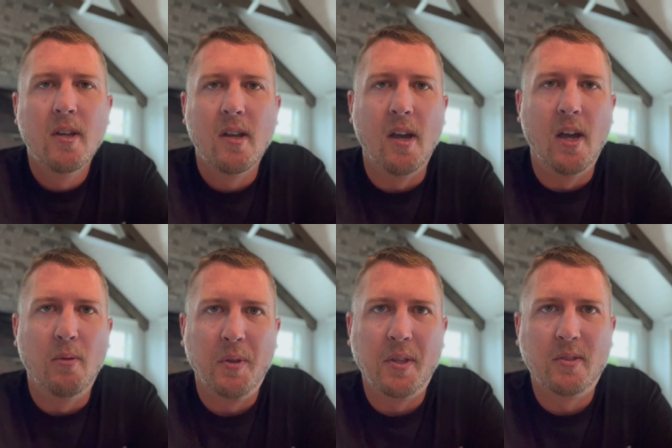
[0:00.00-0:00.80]

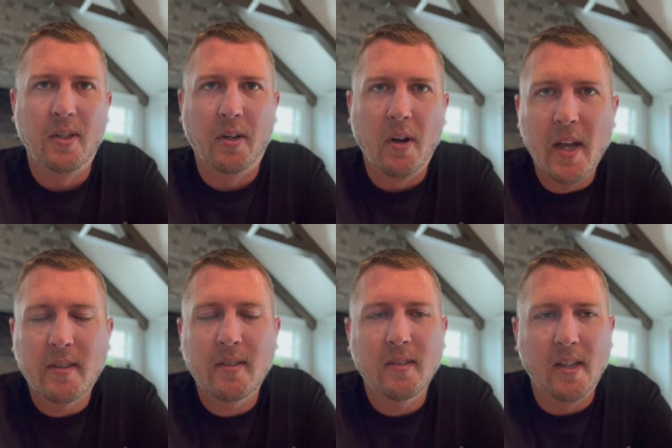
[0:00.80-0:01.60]
uh, with the
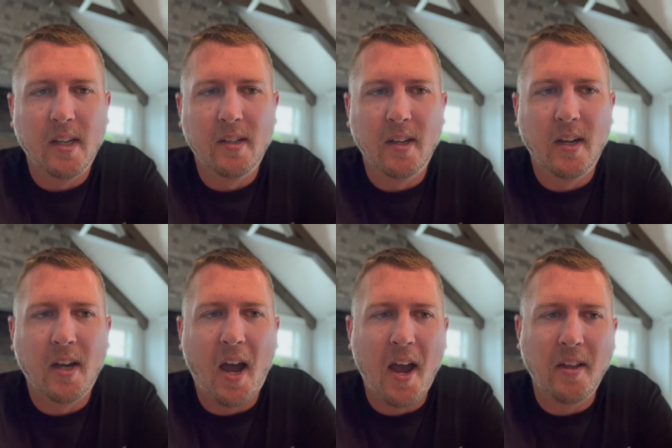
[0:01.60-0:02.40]
cigarette. And uh,
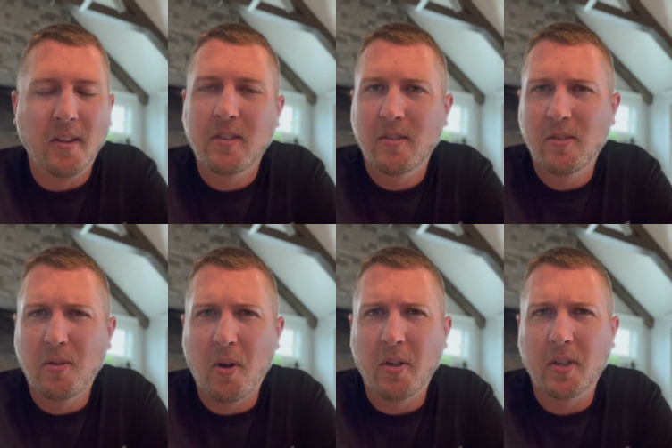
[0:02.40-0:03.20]
I listened
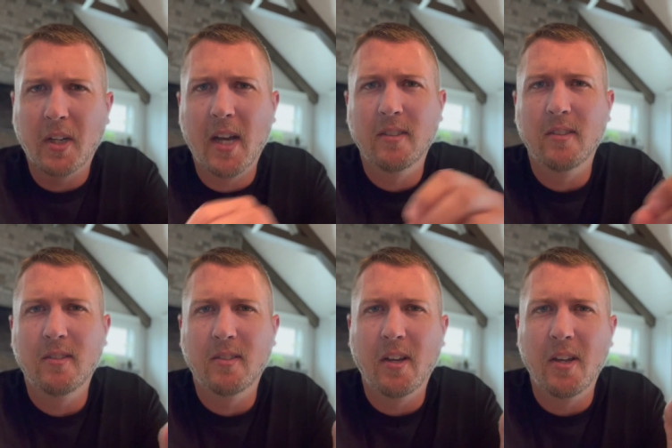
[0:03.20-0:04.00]
to all your guys'
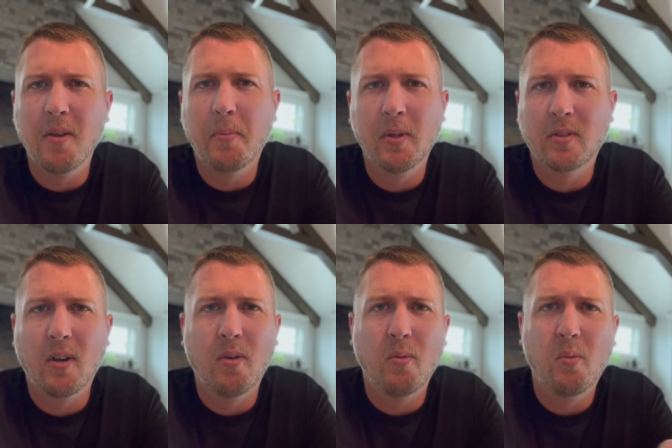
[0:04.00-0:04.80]
uh, inputs
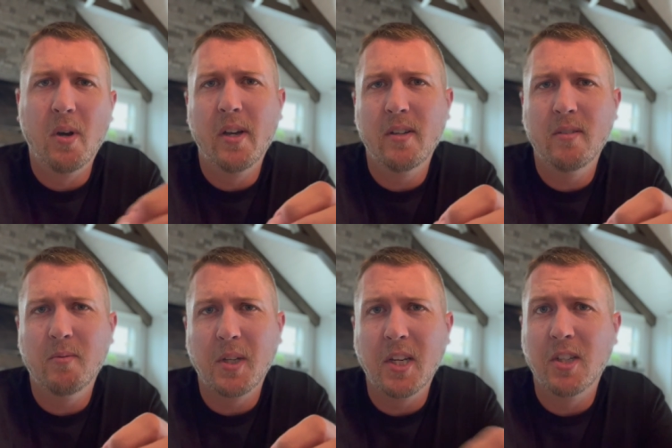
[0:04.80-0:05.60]
on what
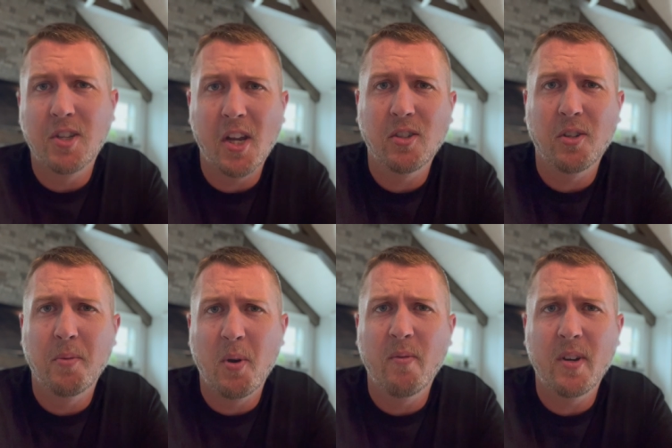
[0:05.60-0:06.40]
we need to change on the
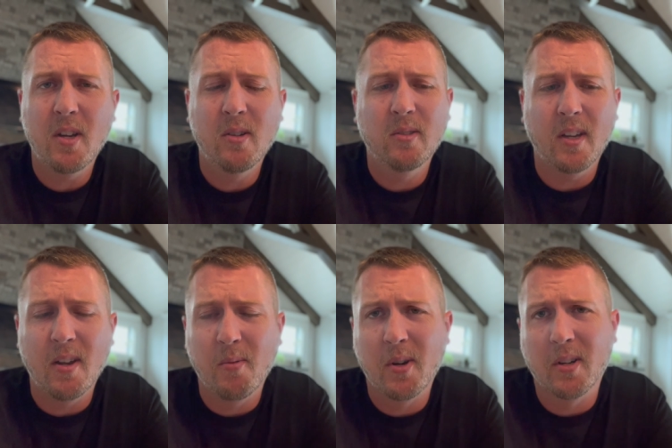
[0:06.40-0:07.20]
boat videos,
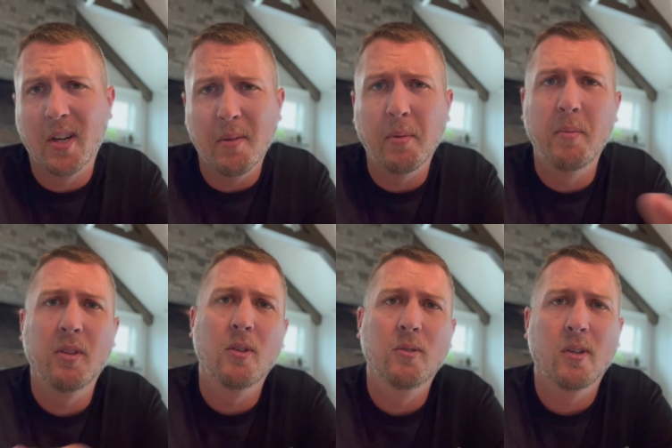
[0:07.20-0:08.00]
and we are going to
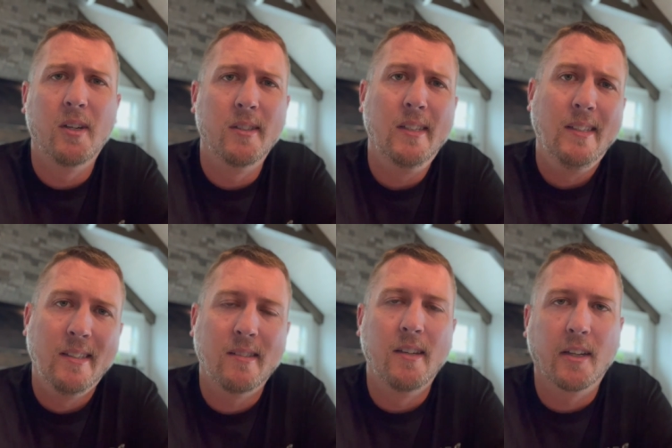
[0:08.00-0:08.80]
implement those on
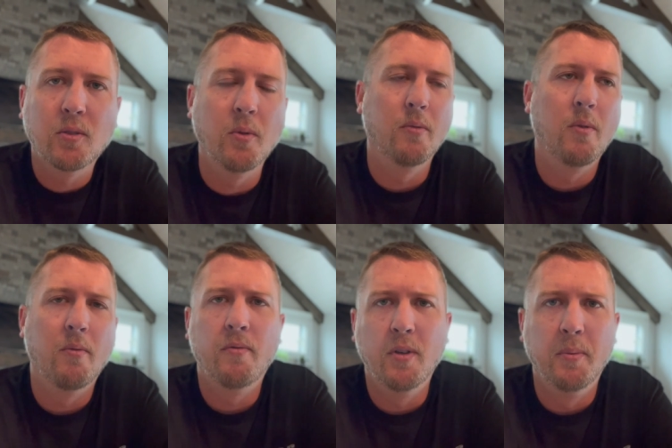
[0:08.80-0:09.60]
this next one when
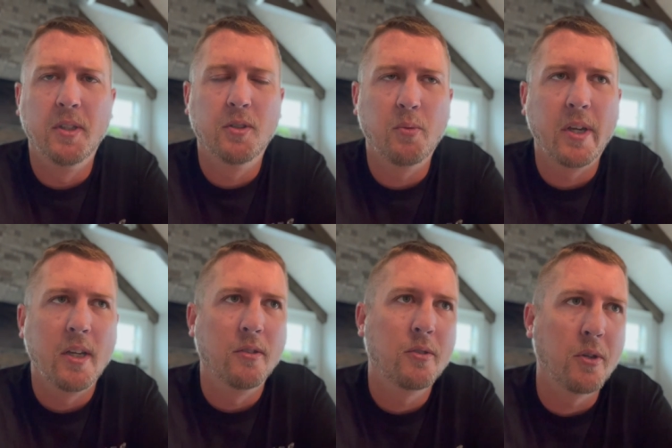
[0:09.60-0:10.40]
we're filming this
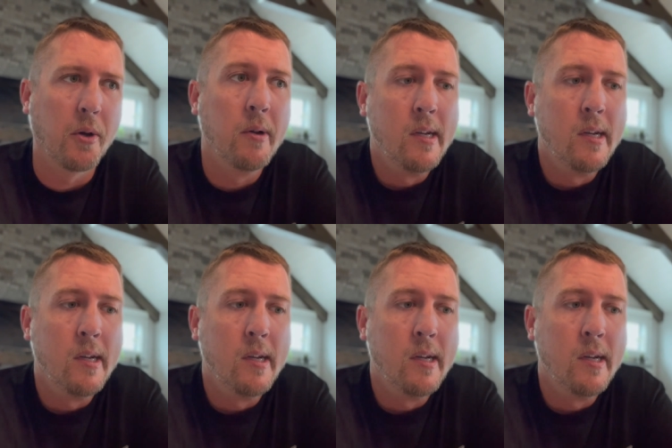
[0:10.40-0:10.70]
weekend. So,